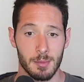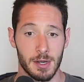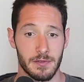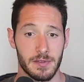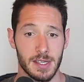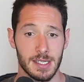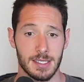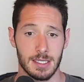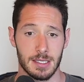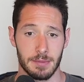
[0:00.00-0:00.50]
But
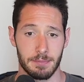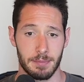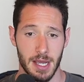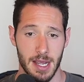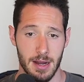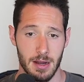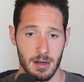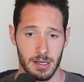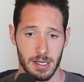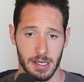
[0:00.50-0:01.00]
if this is
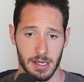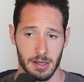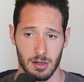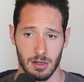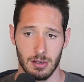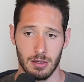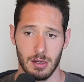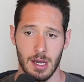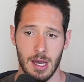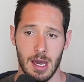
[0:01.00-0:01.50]
impaired
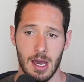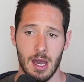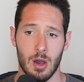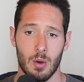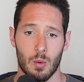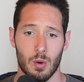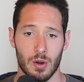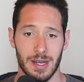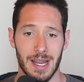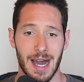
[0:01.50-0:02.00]
here,
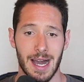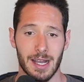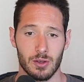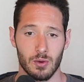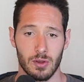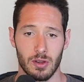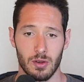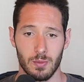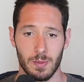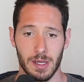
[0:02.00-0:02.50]
we're
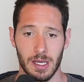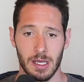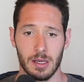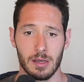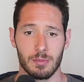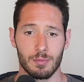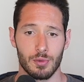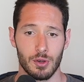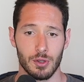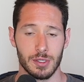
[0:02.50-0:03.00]
not going to
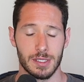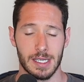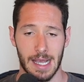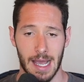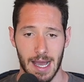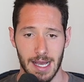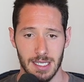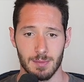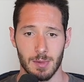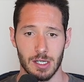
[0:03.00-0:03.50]
be
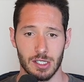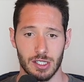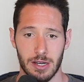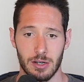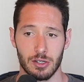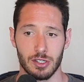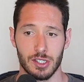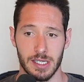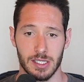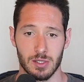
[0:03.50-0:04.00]
producing as much
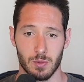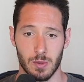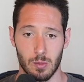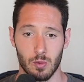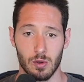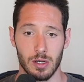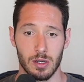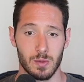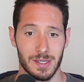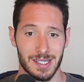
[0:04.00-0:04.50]
energy as we
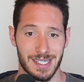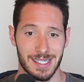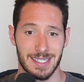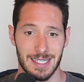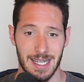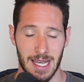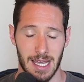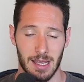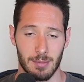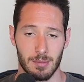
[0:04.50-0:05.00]
would with the
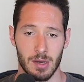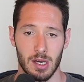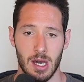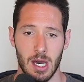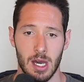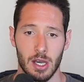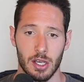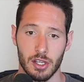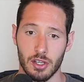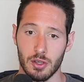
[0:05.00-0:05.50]
same
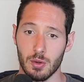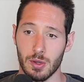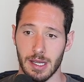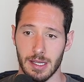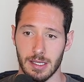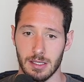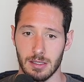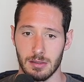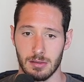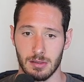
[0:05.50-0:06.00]

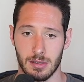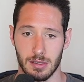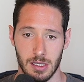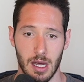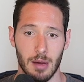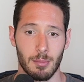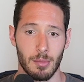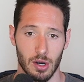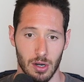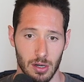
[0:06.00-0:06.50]
unit
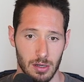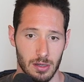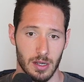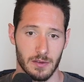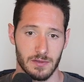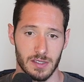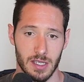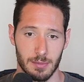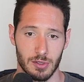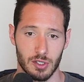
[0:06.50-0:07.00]
number
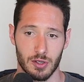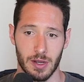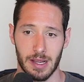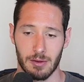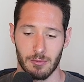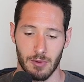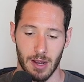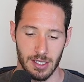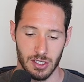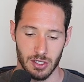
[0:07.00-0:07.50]
of
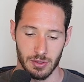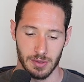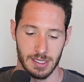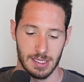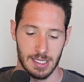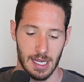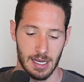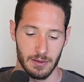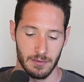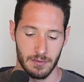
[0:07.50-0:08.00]
substrate, right? So
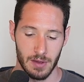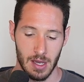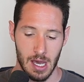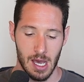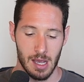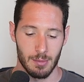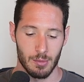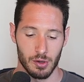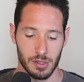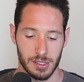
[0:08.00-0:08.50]
instead of
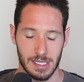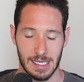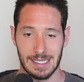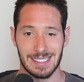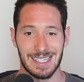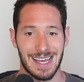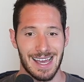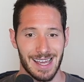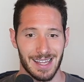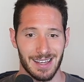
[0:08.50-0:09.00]

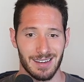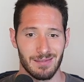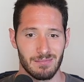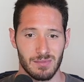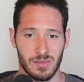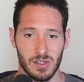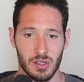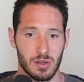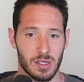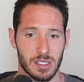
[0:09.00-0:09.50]
producing
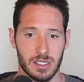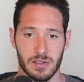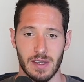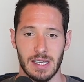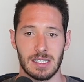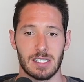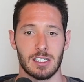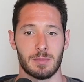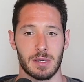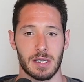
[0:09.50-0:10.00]
10 units of
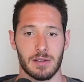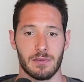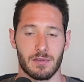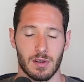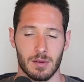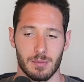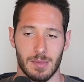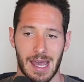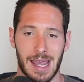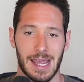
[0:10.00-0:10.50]
ATP
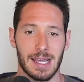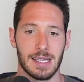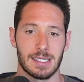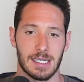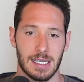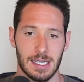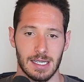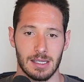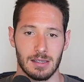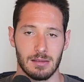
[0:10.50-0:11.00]
from the
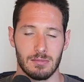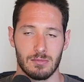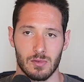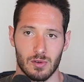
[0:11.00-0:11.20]
18